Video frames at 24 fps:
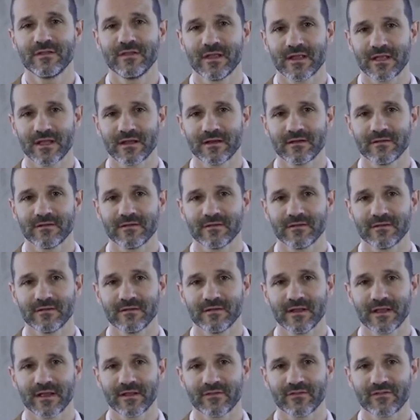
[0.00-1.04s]
they can
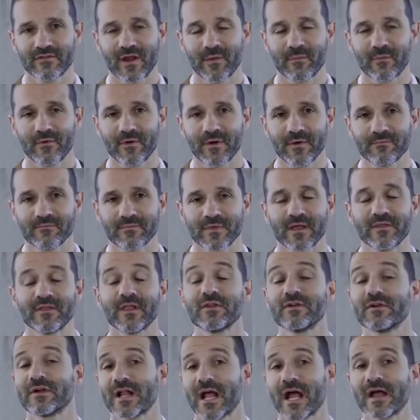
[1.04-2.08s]
they can separate, and
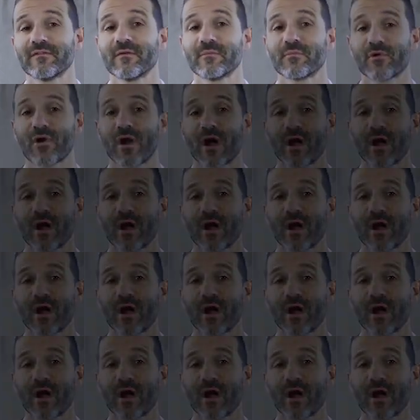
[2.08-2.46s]
then you're going to have a